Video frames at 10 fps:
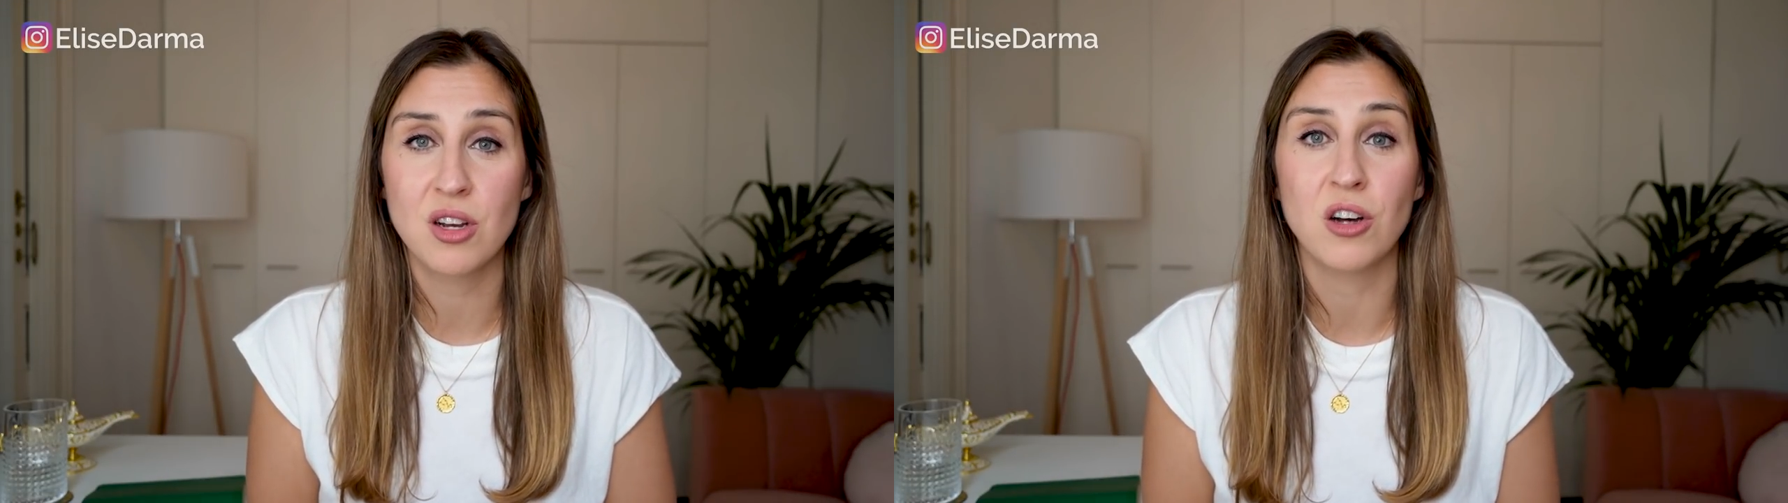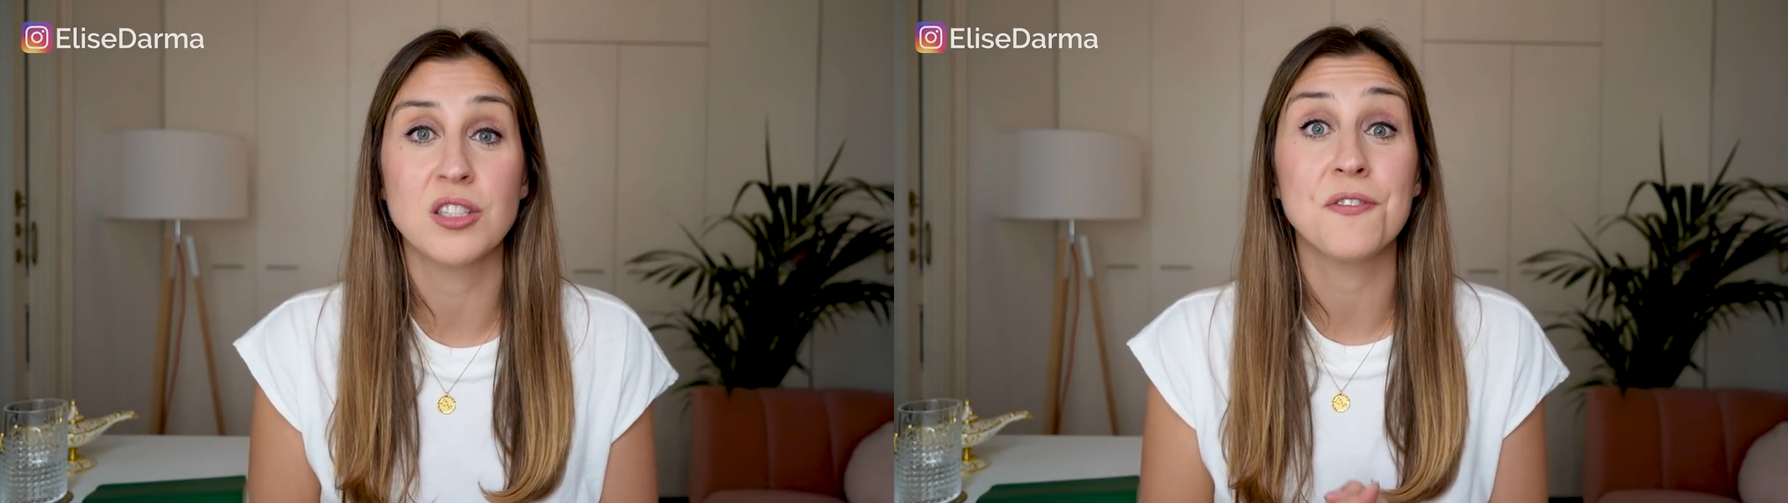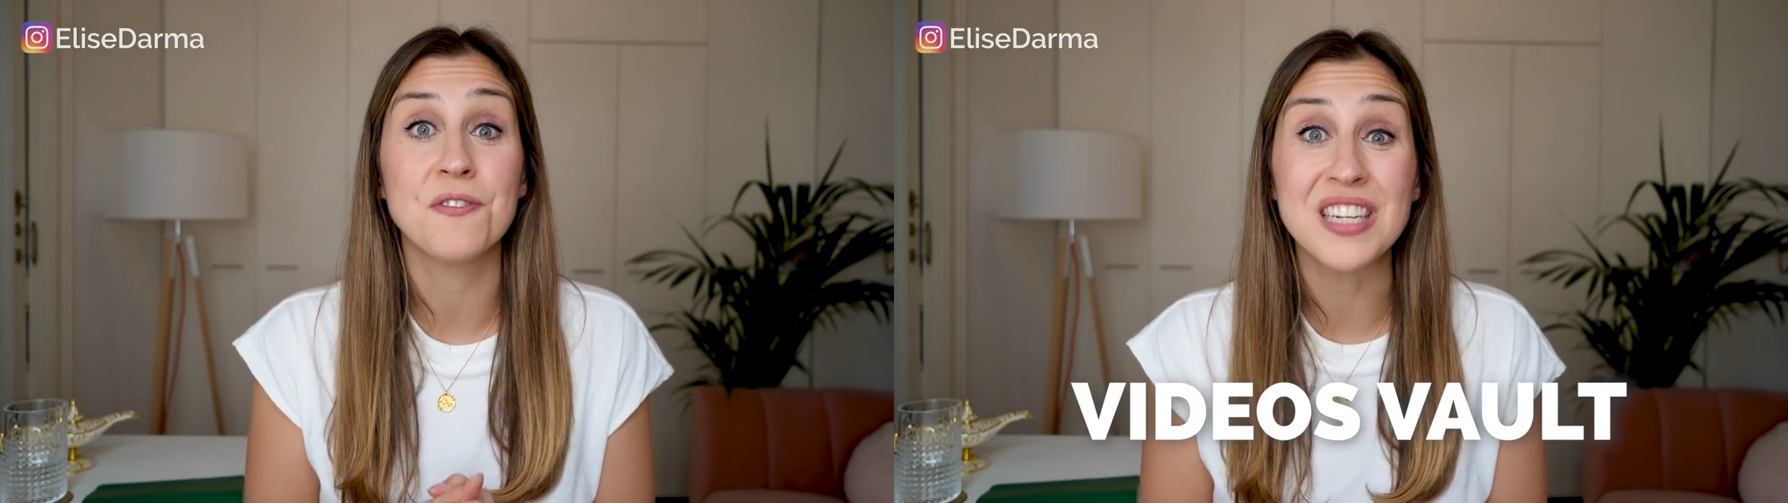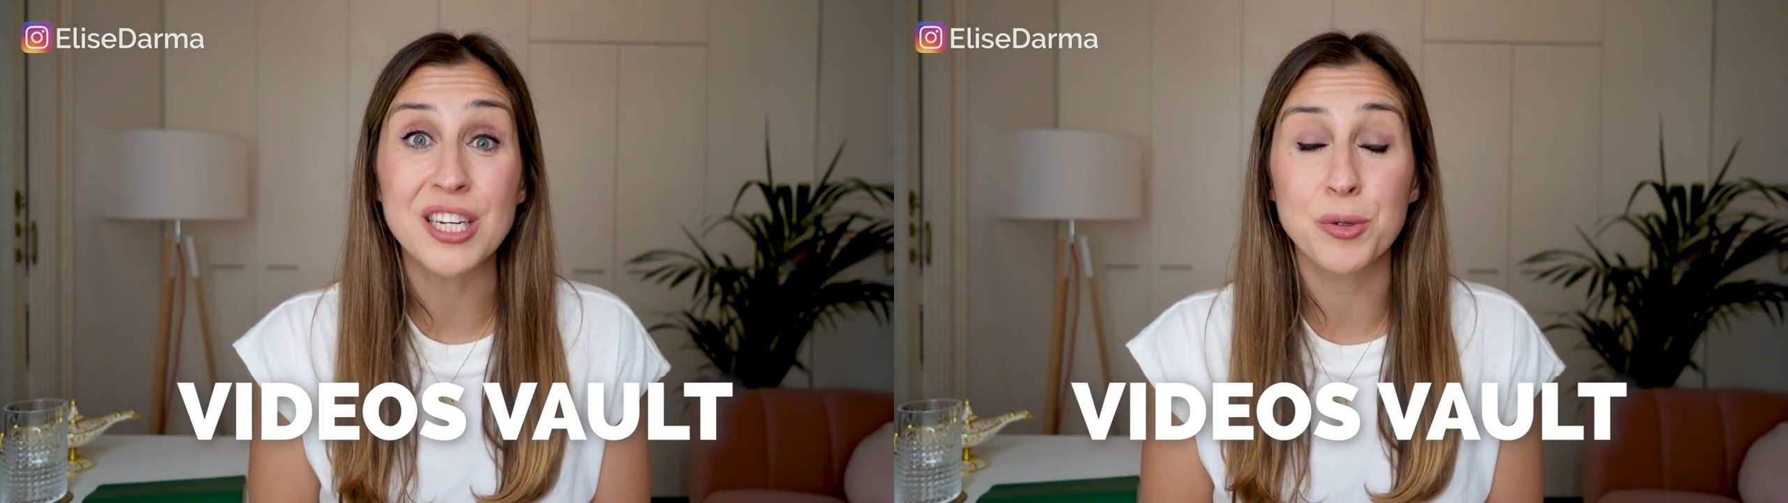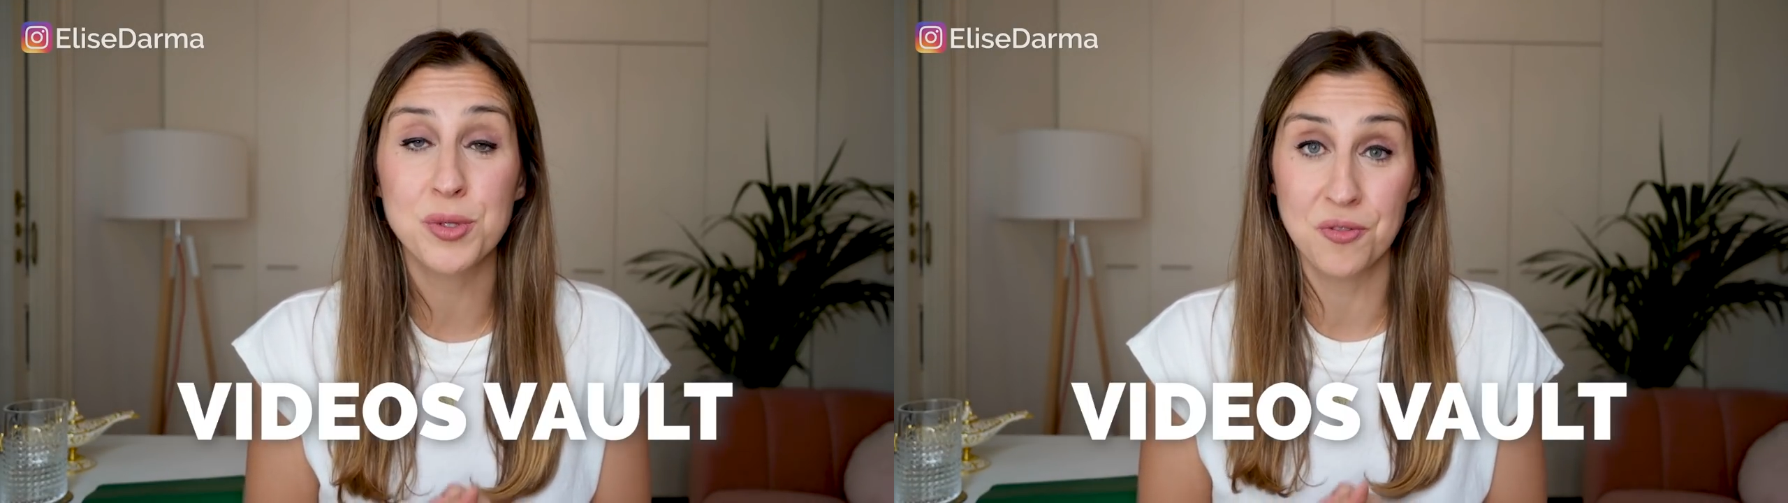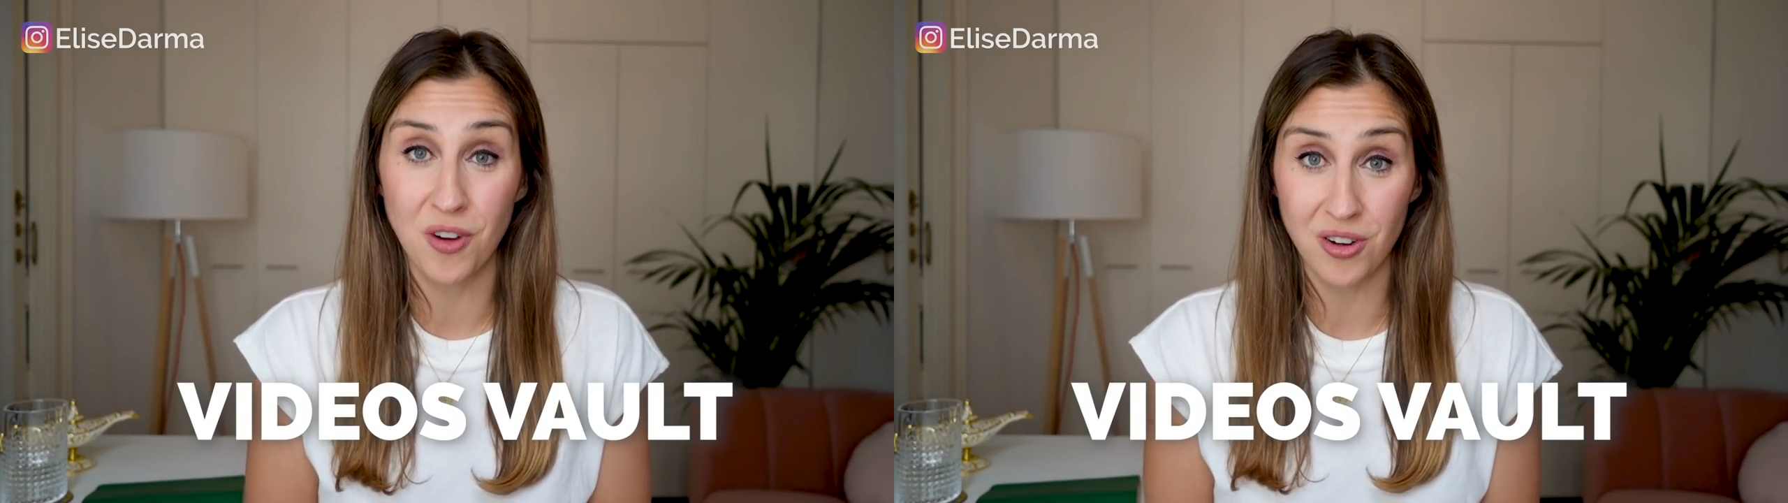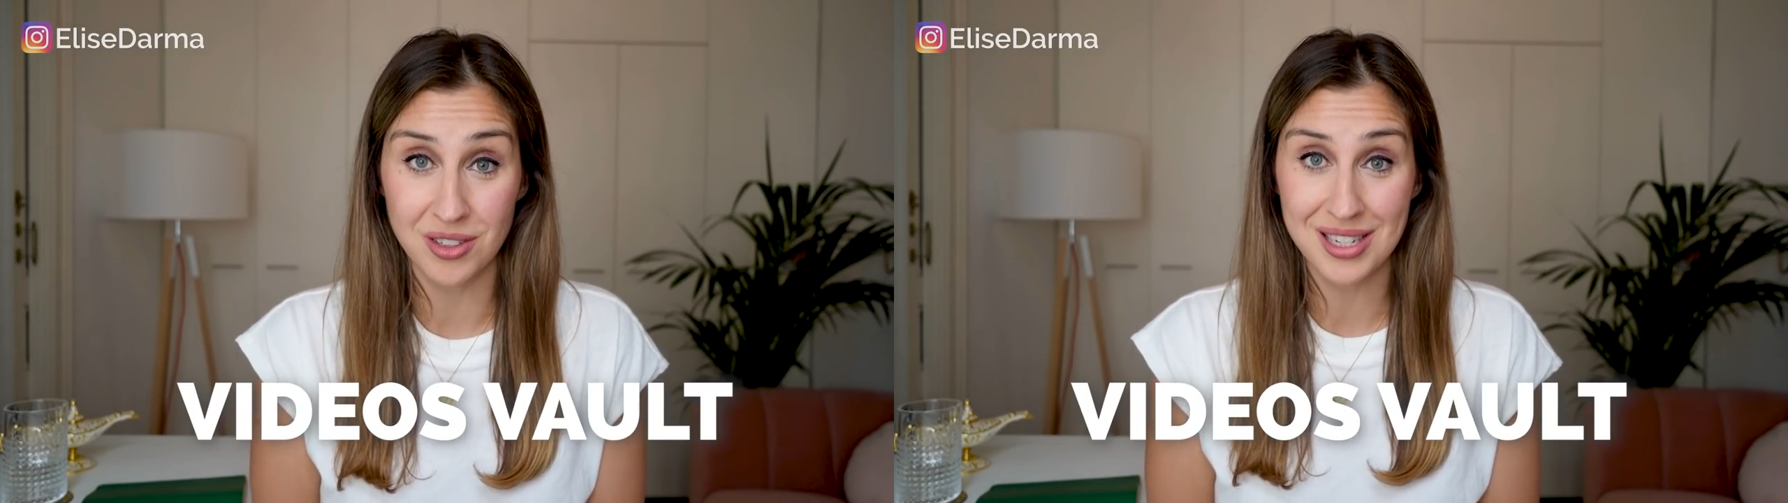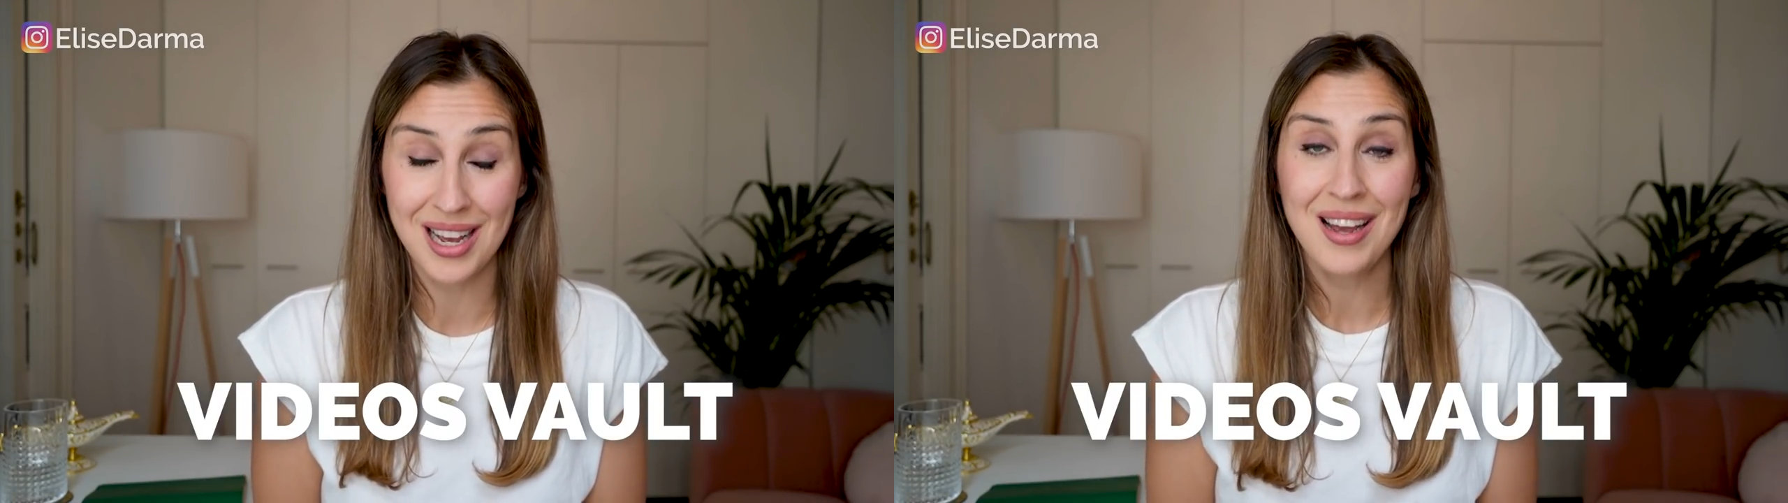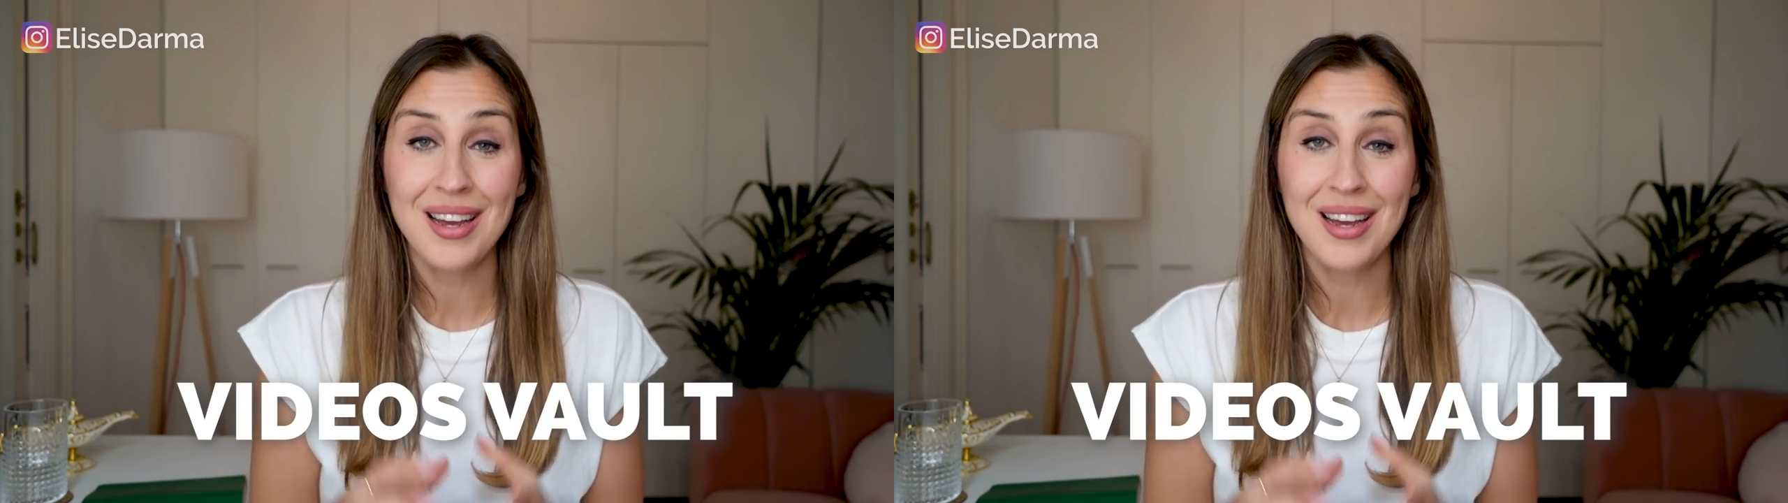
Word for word: called Videos Vault.